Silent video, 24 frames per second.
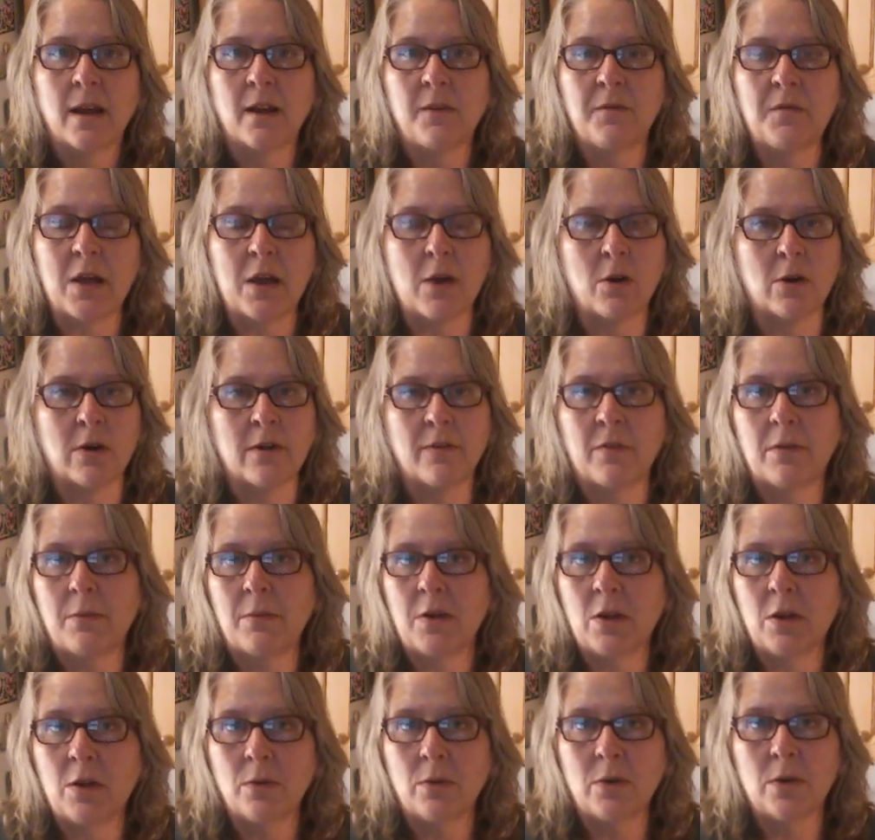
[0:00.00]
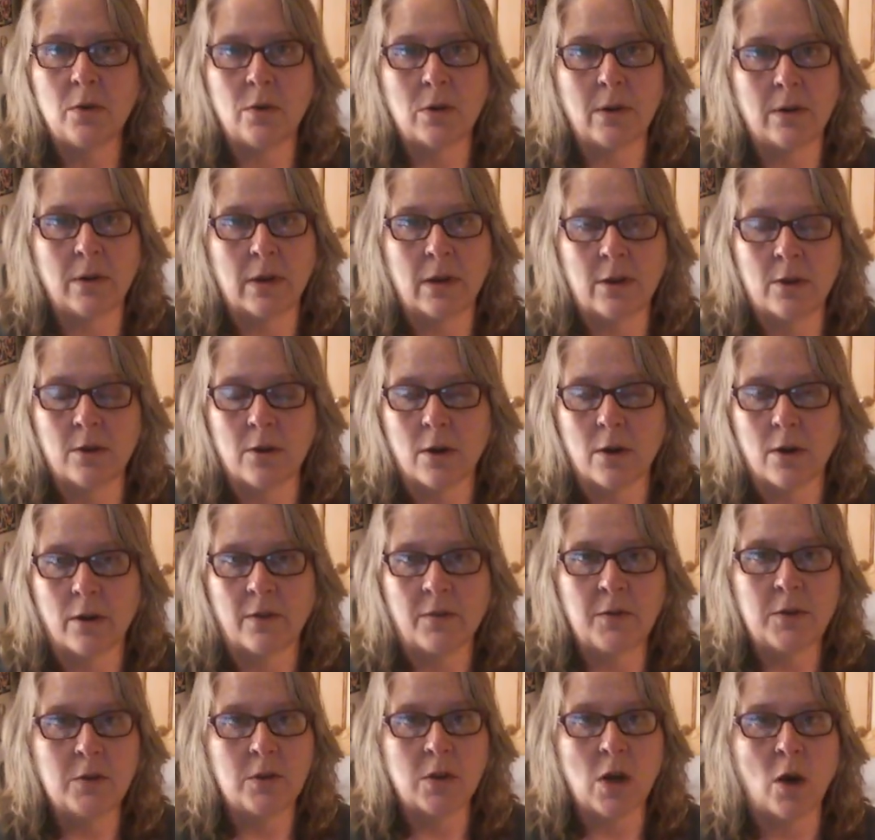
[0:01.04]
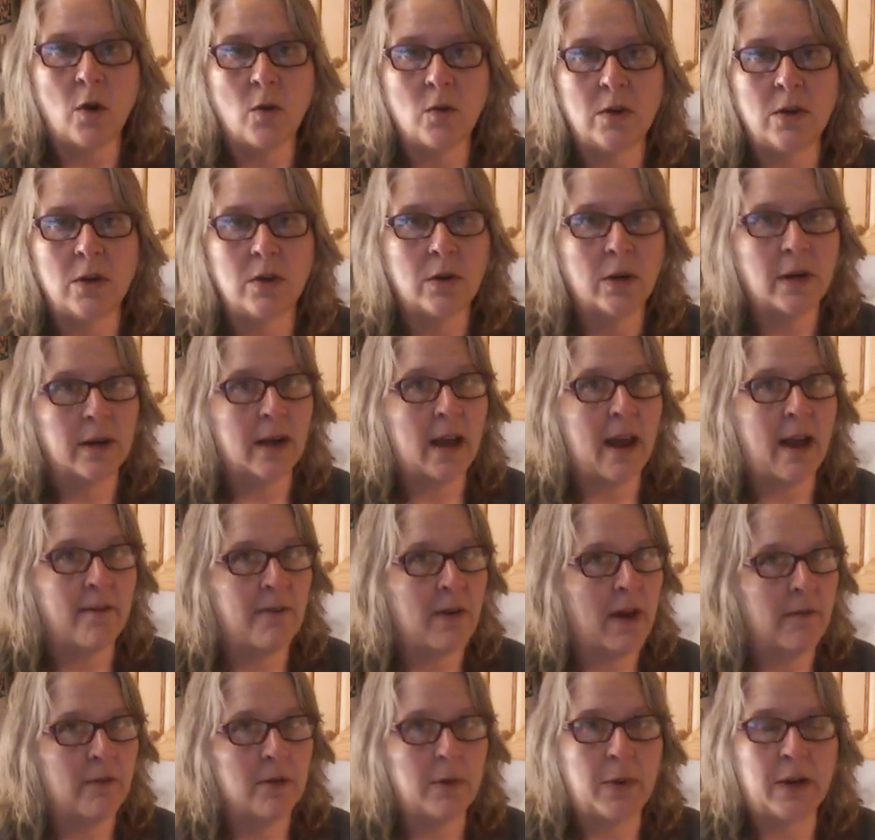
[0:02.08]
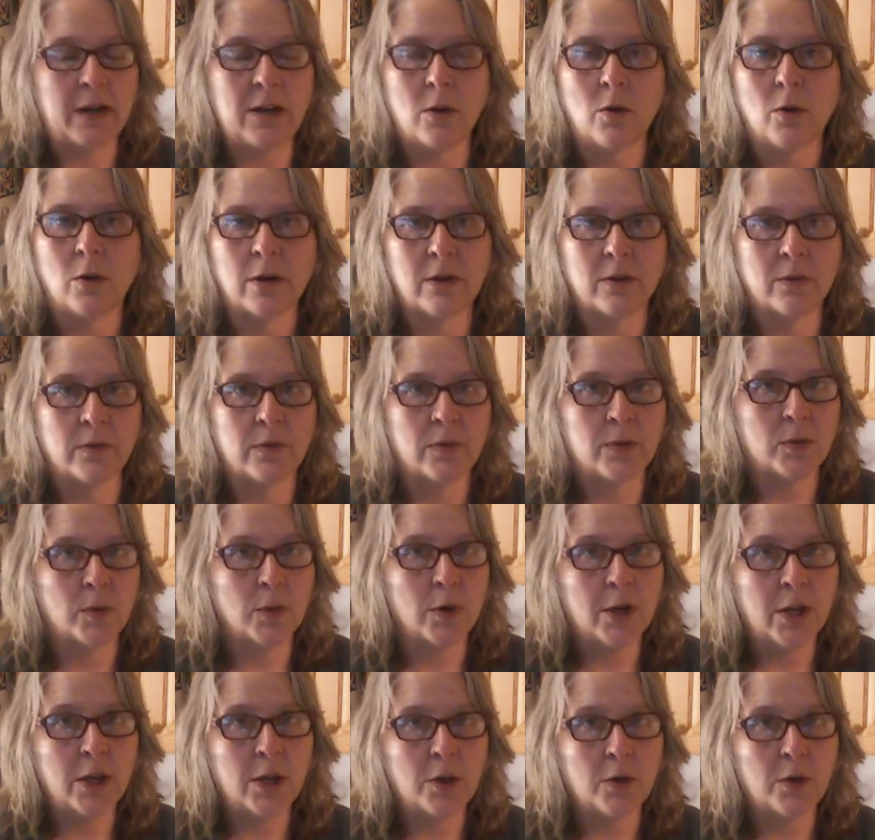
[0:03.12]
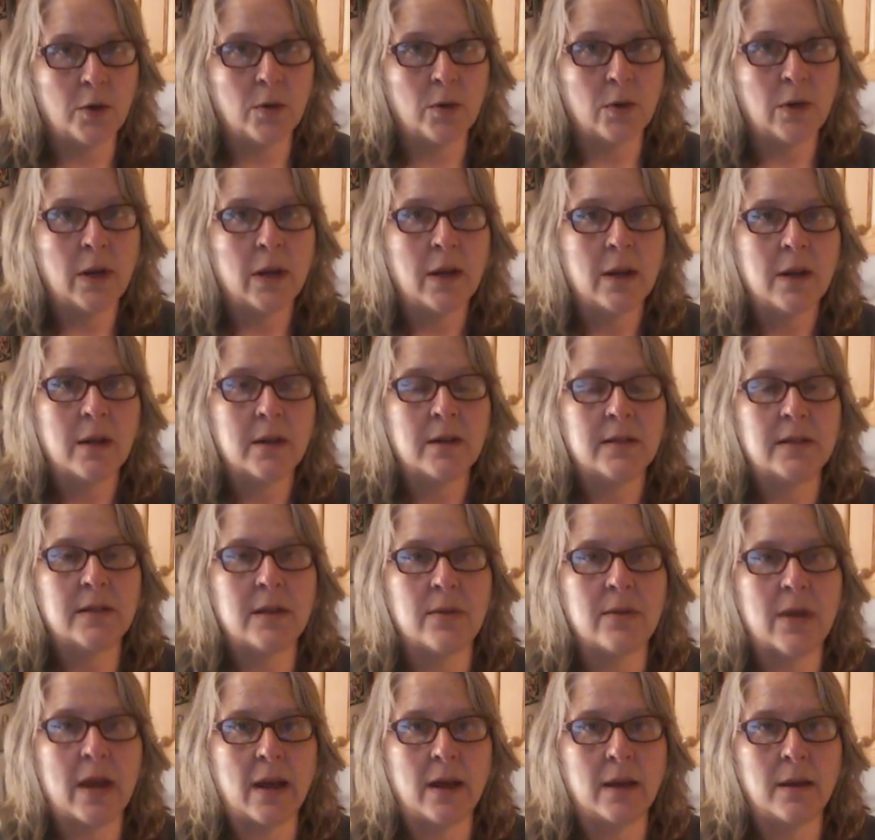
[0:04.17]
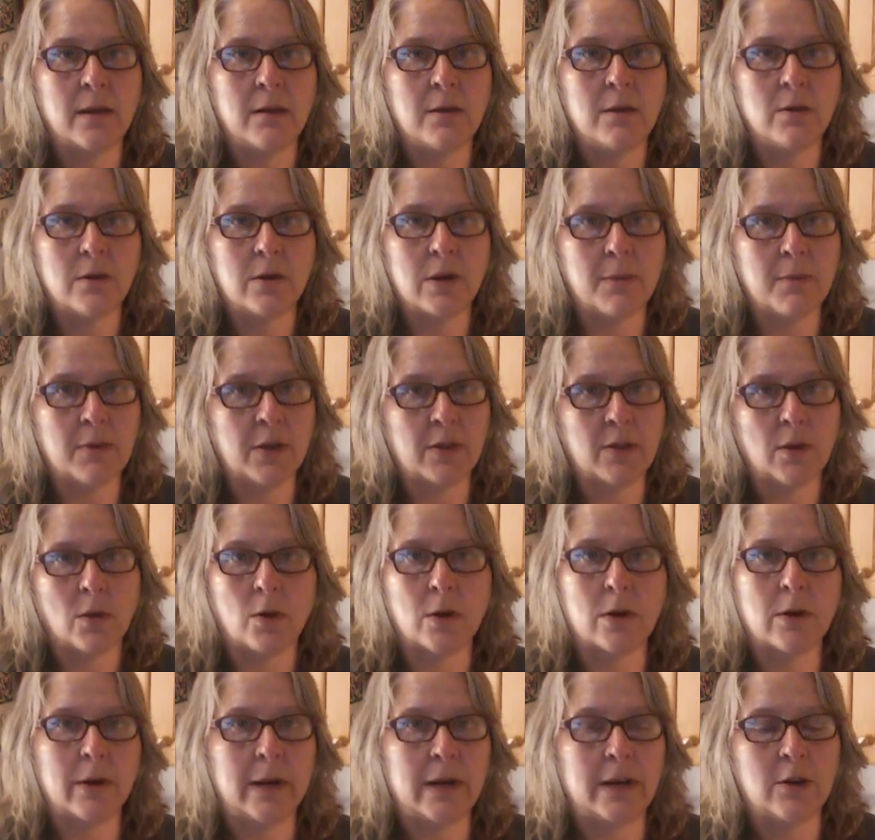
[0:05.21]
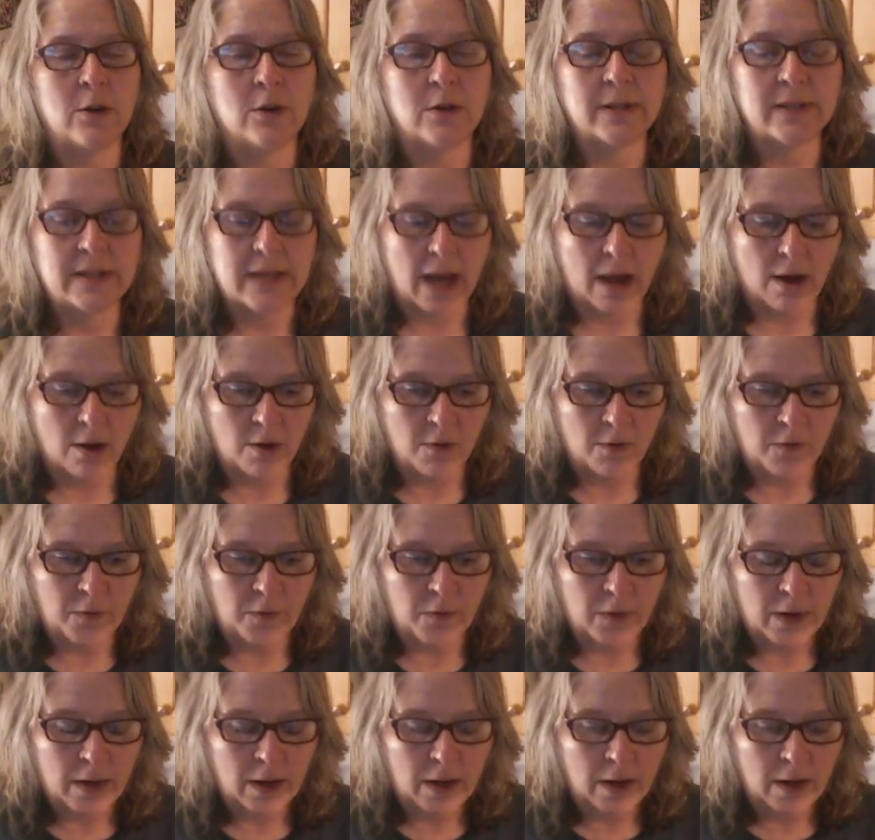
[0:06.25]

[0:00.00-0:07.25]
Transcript: If they order from you, if you don't, you can have everybody order through you so that you can put the order in yourself.